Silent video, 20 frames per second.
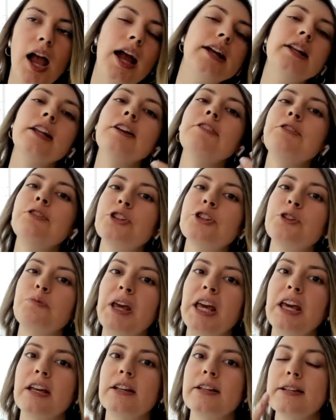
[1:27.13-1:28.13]
And if you
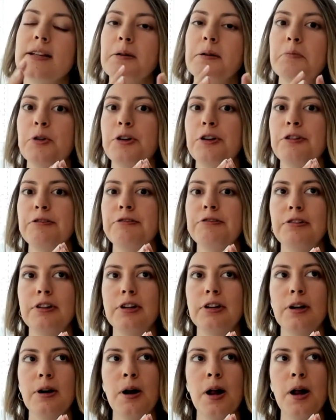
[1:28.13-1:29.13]
speak some of
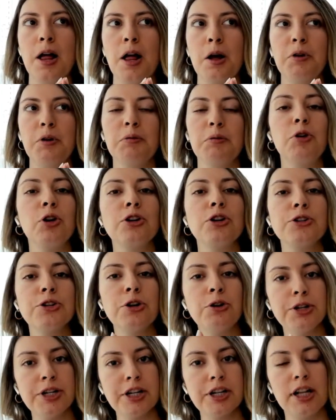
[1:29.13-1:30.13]
more
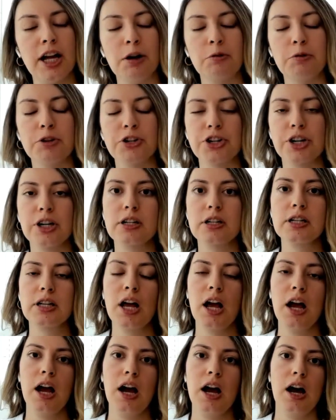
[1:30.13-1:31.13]
exotic
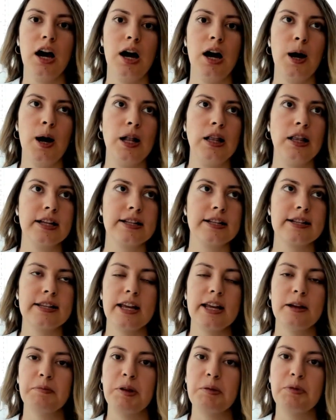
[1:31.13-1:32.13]
languages, let's
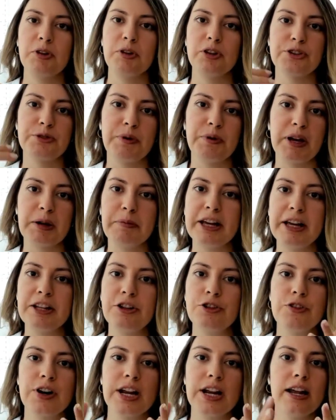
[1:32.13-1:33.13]
say maybe you speak
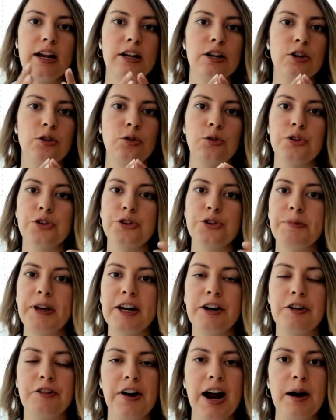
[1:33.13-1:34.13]
Mandarin or you
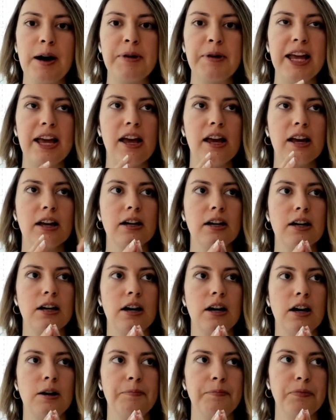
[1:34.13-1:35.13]
speak Arabic
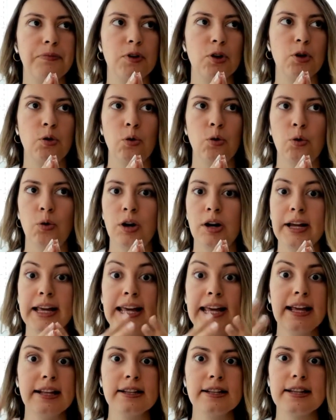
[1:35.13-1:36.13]
or
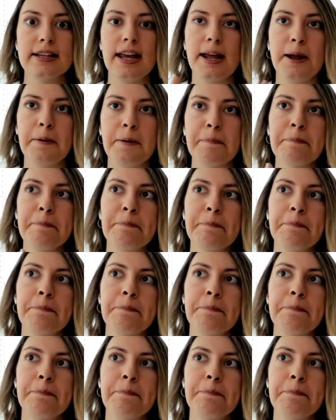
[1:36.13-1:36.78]
Hindi,